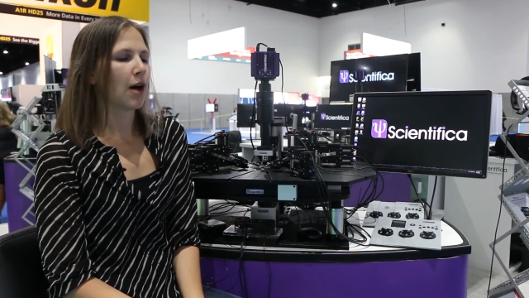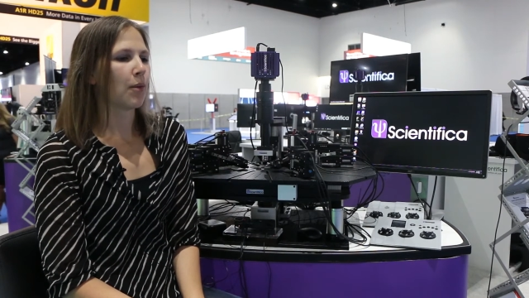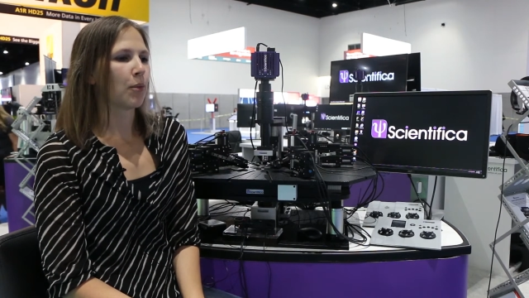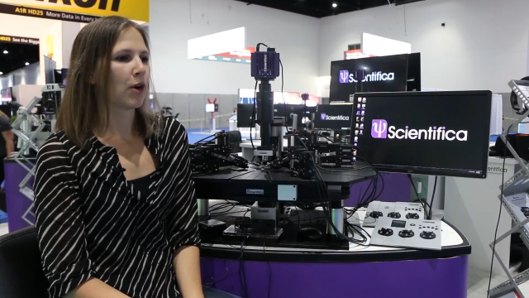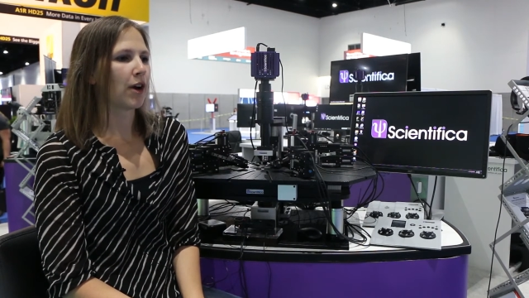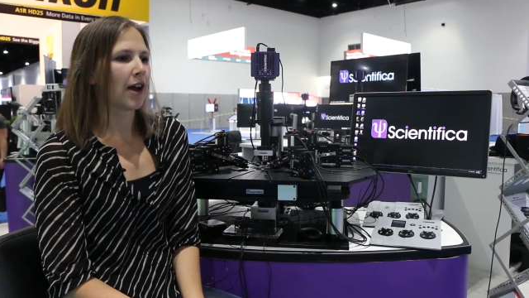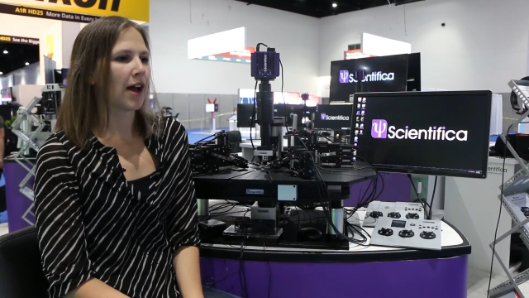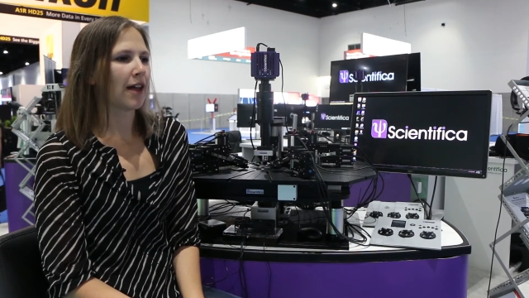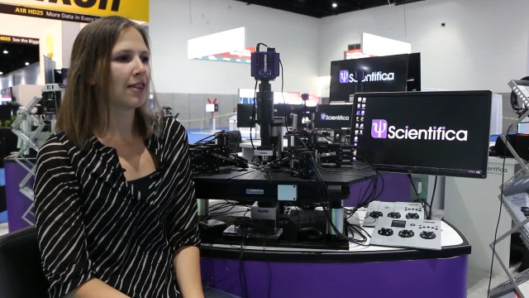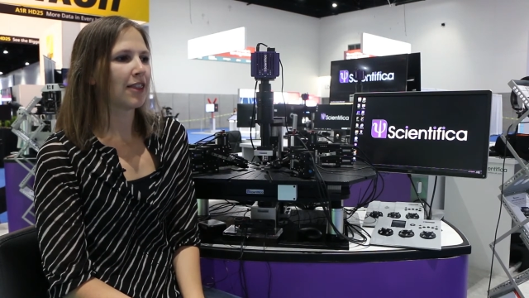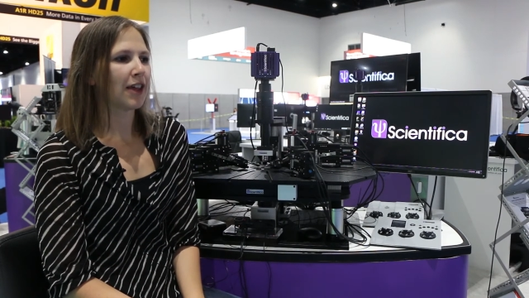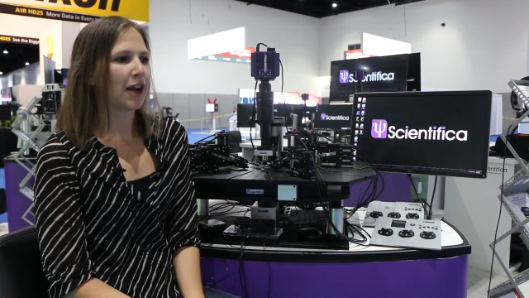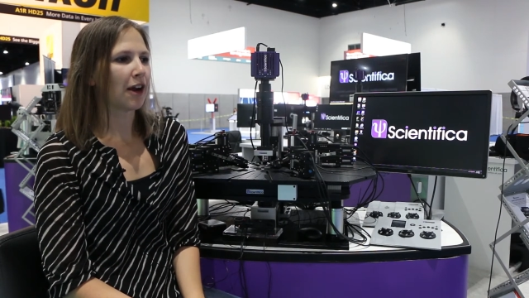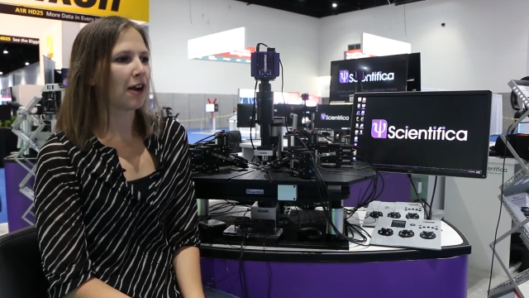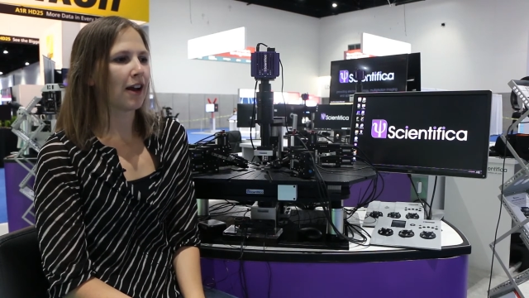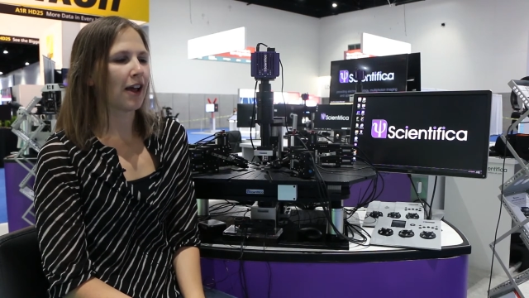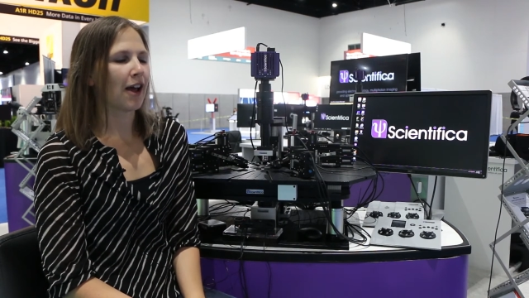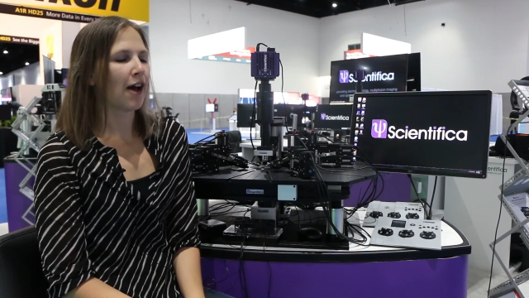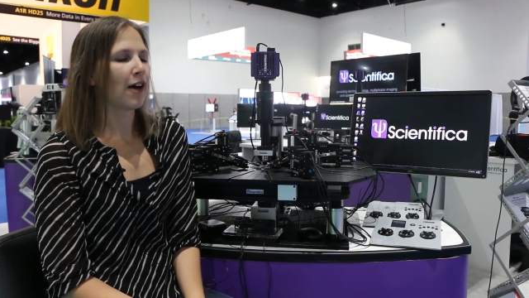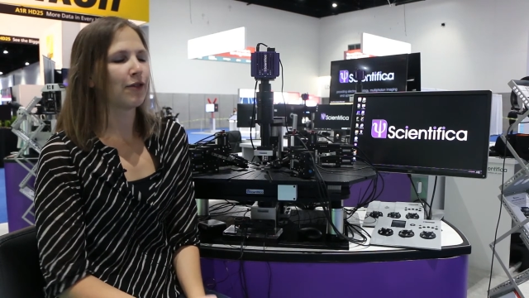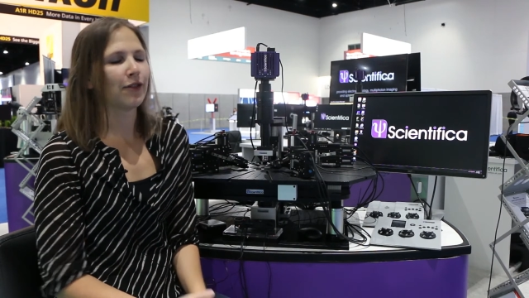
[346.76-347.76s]
we're not there,
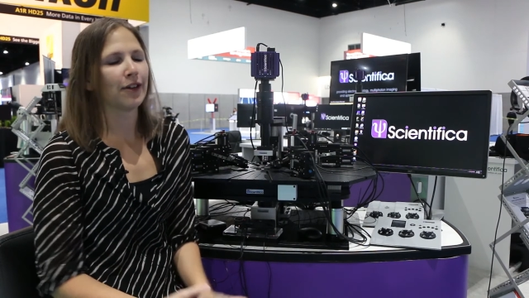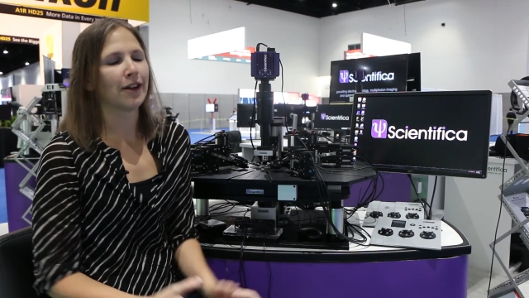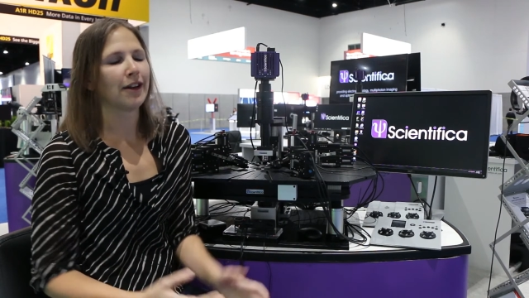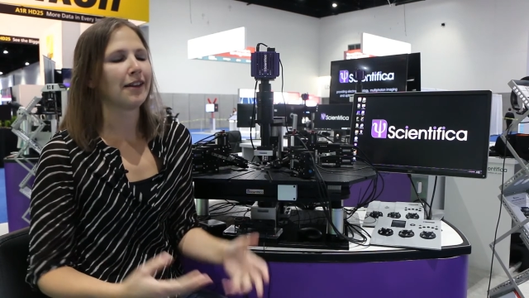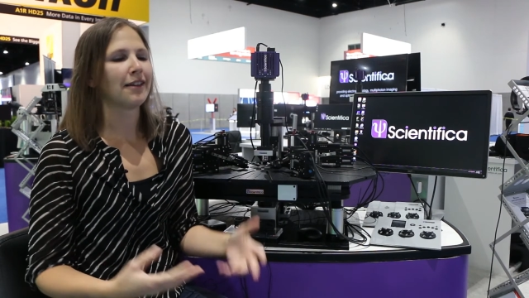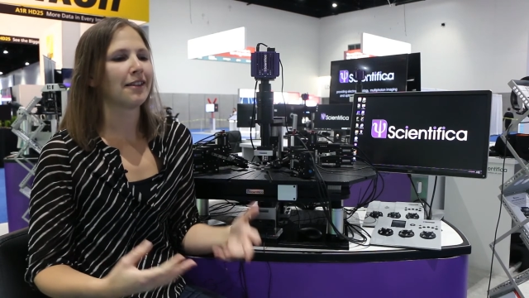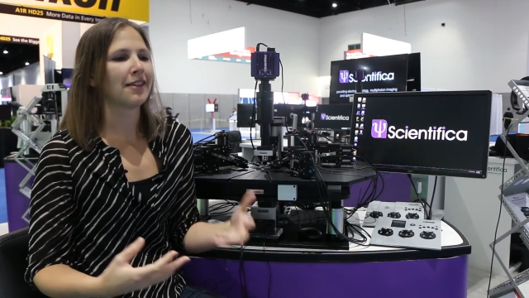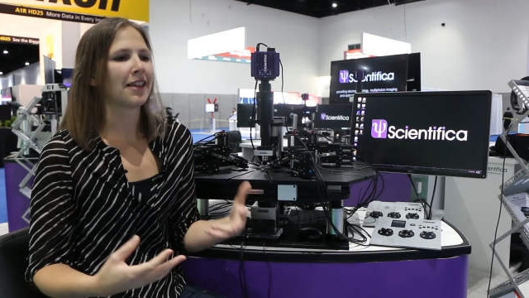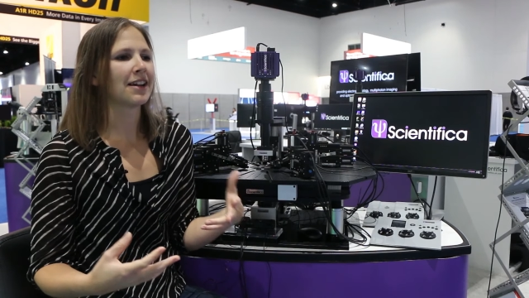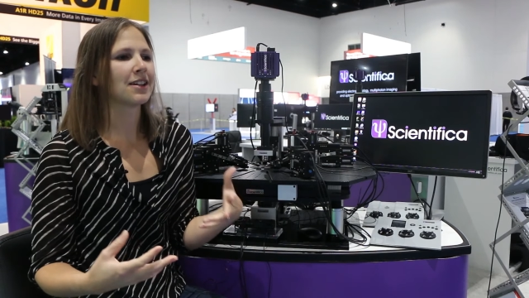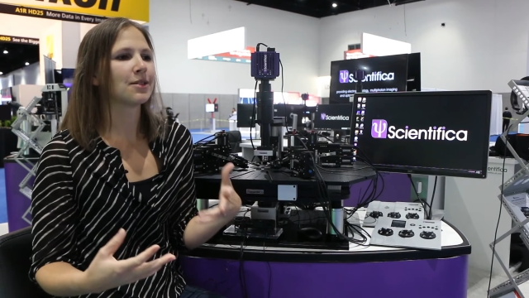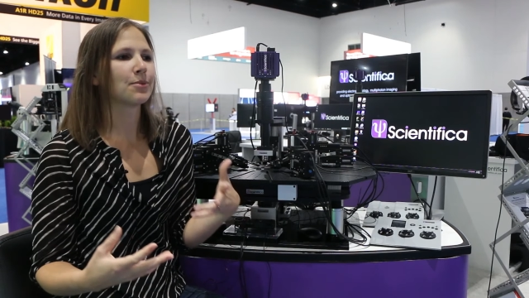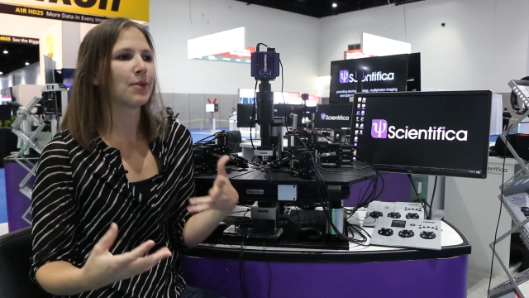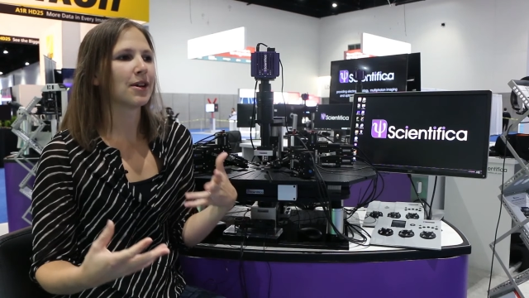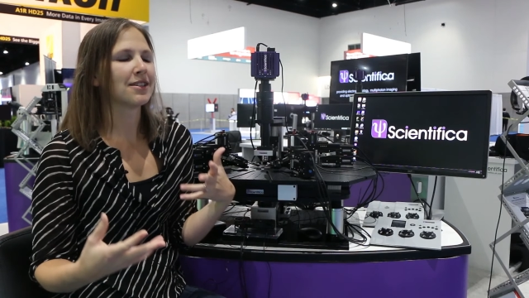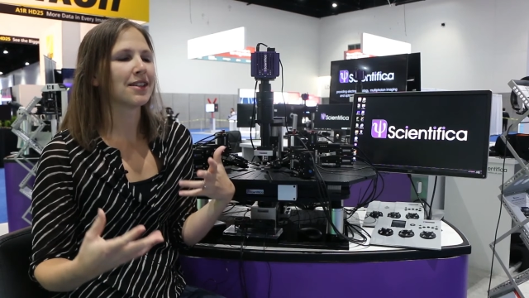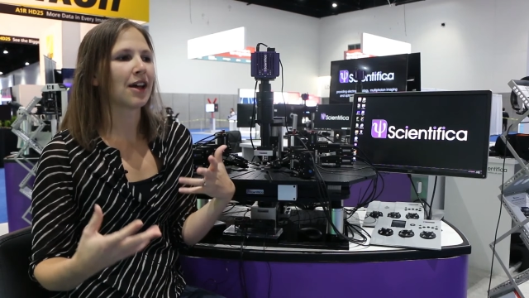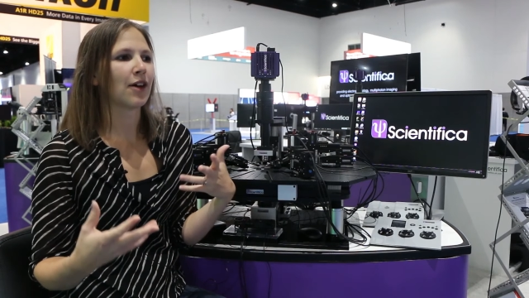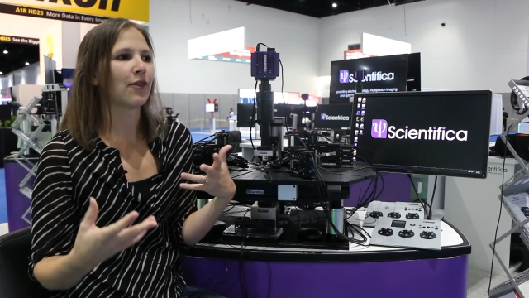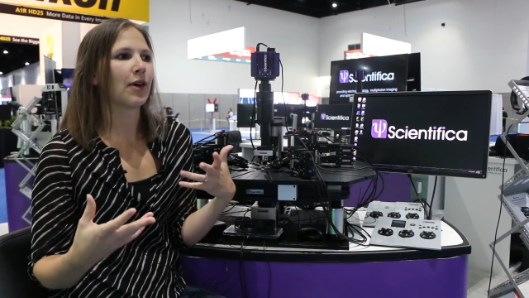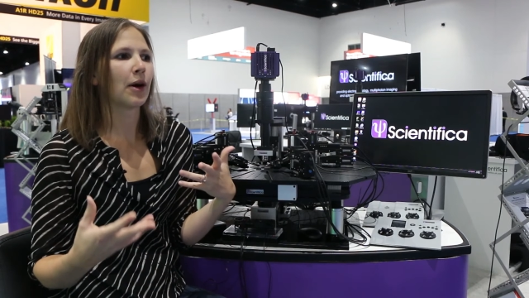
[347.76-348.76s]
and I often think to
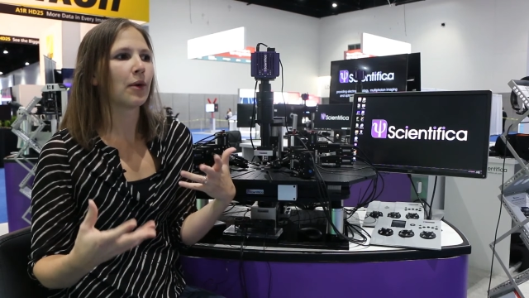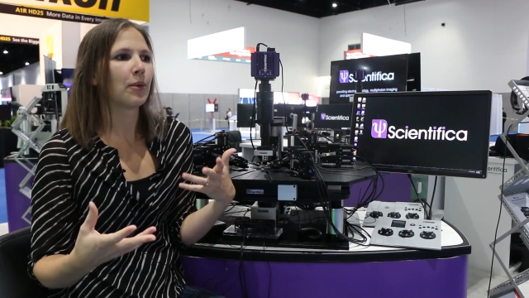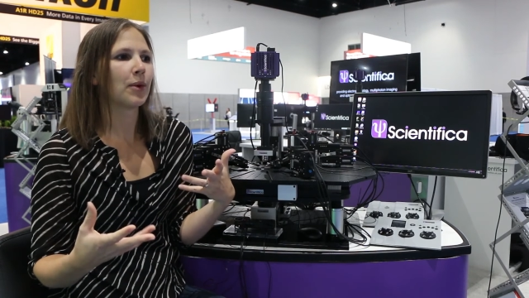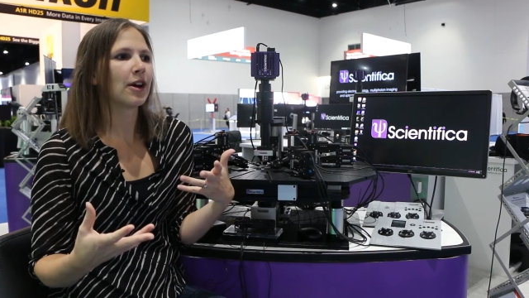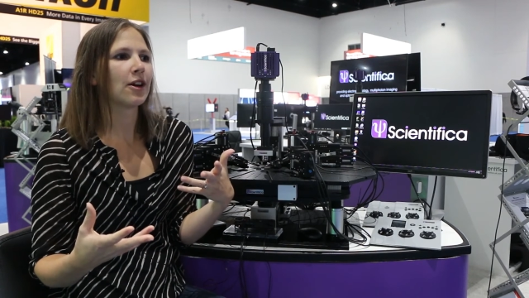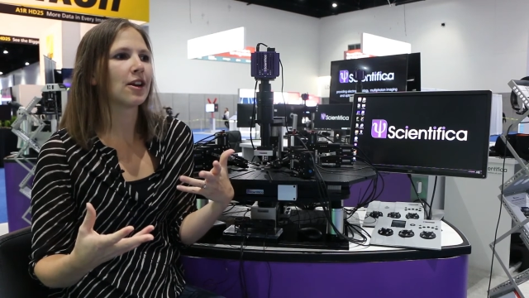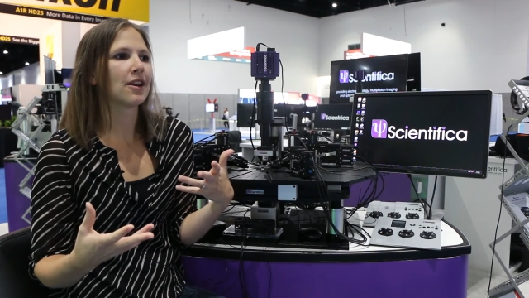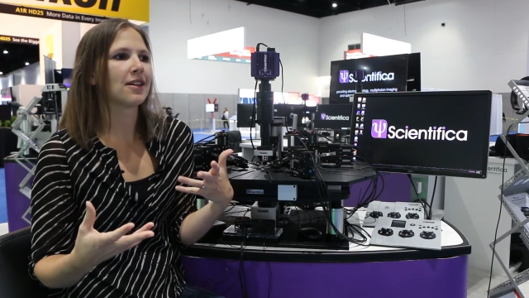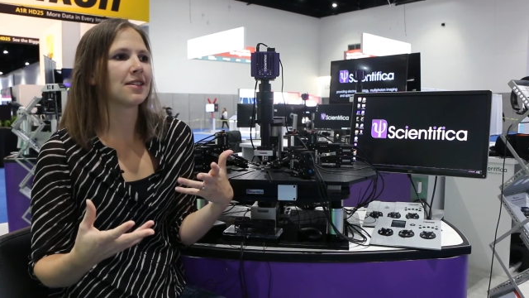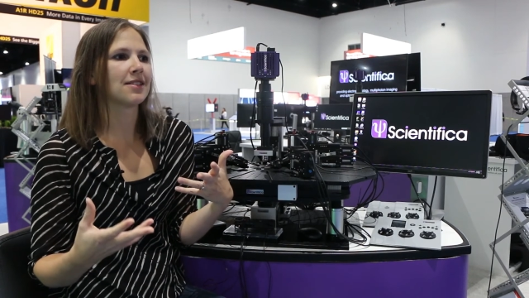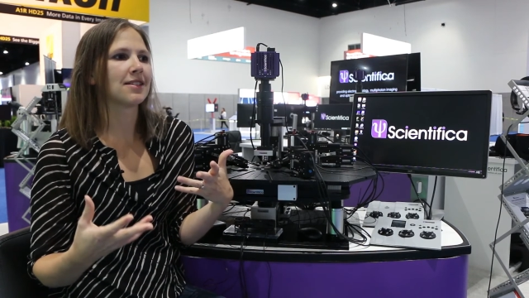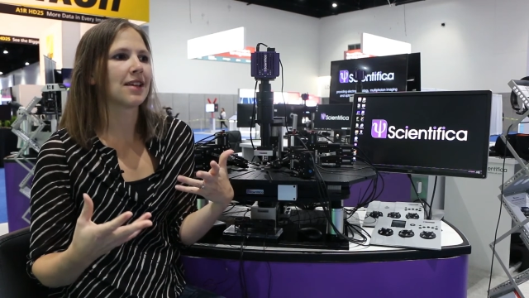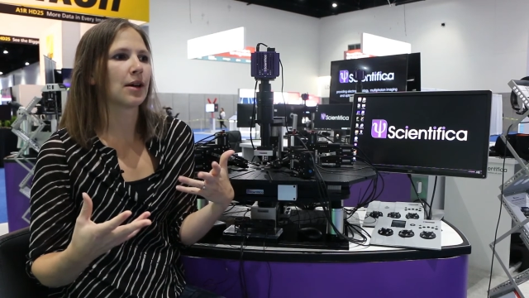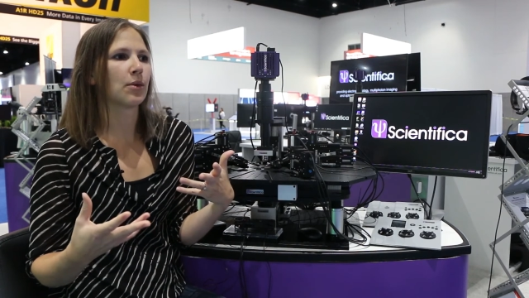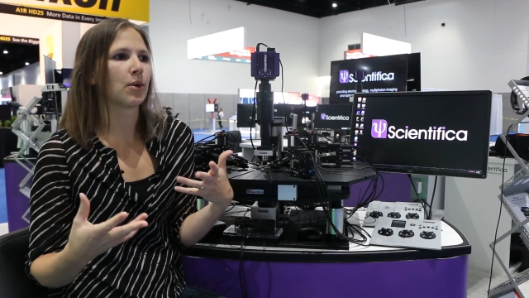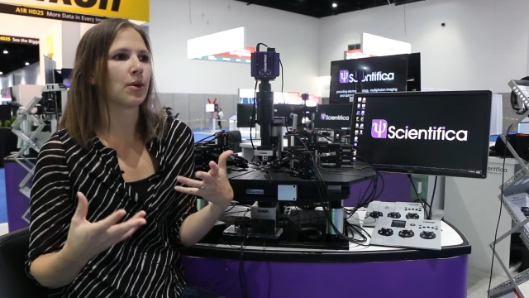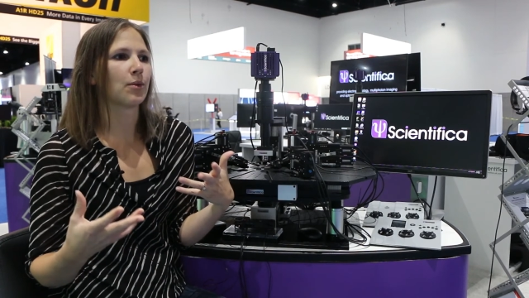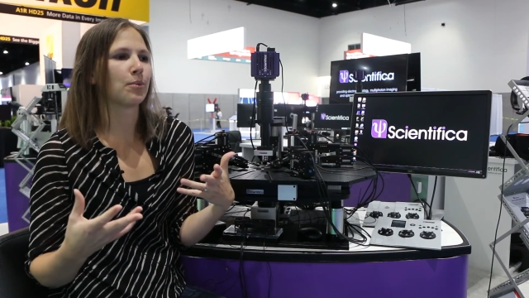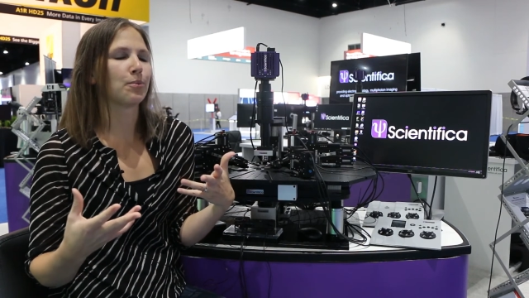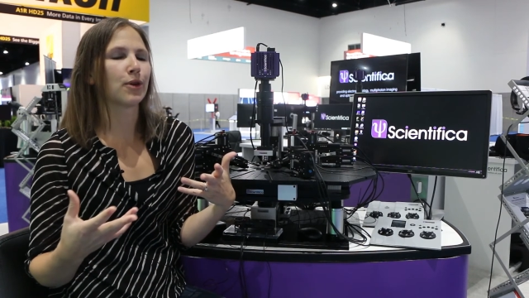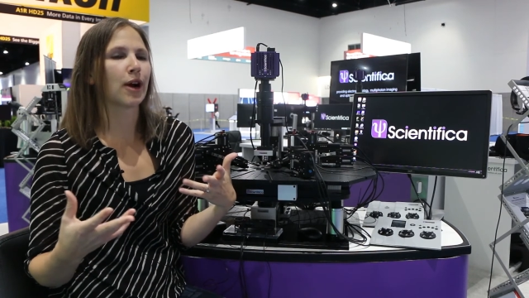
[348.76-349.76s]
myself how weird it is that
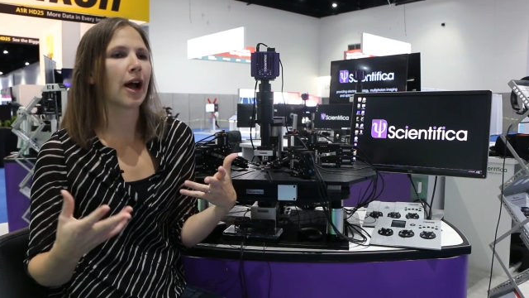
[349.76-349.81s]
we're